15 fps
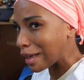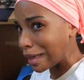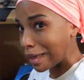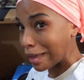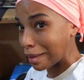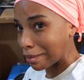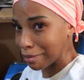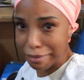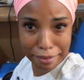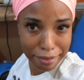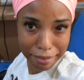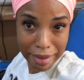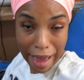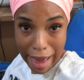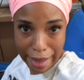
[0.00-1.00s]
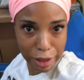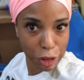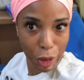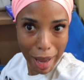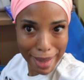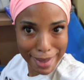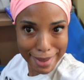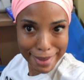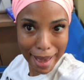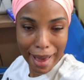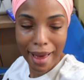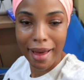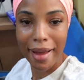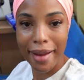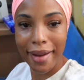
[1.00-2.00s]
like, headdress.
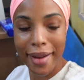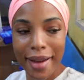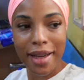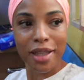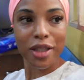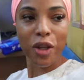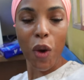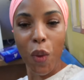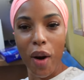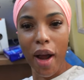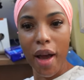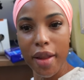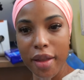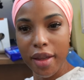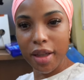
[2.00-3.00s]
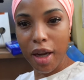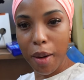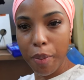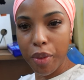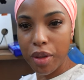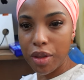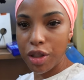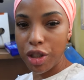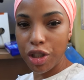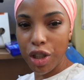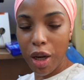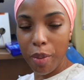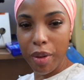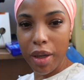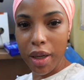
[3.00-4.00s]
So we're at the printing
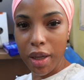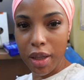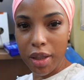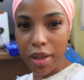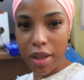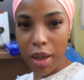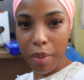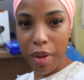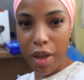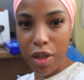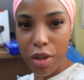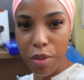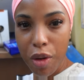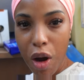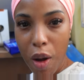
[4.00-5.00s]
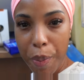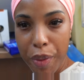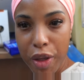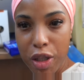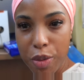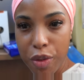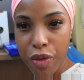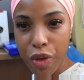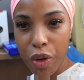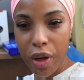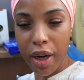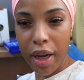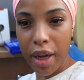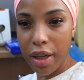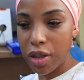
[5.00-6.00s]
shop because I'm making some copies before
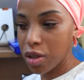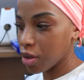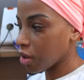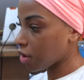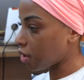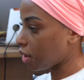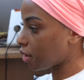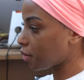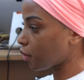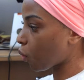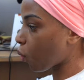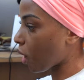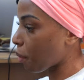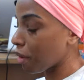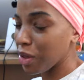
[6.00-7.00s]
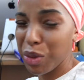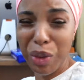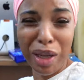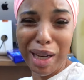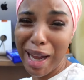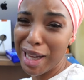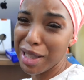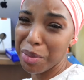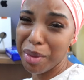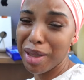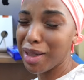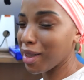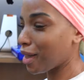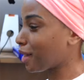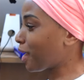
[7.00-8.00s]
I head to the thing. Why am I doing it last
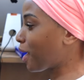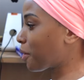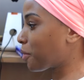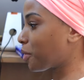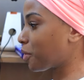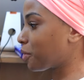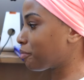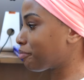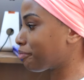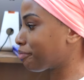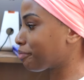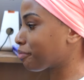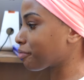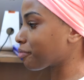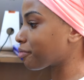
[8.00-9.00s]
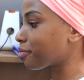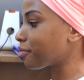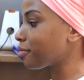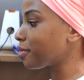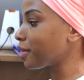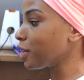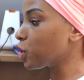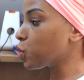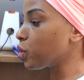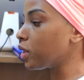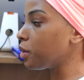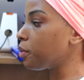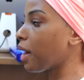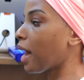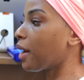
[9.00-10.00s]
minute? Like, I don't know. It's
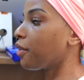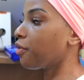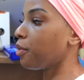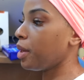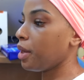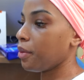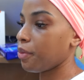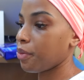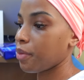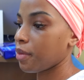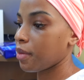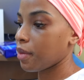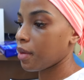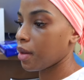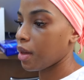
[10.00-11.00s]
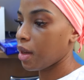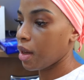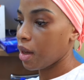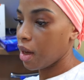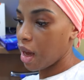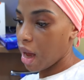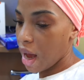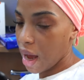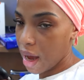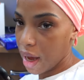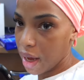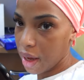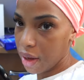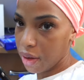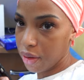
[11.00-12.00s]
really bad of me.
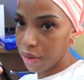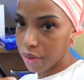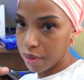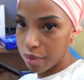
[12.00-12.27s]
Hi.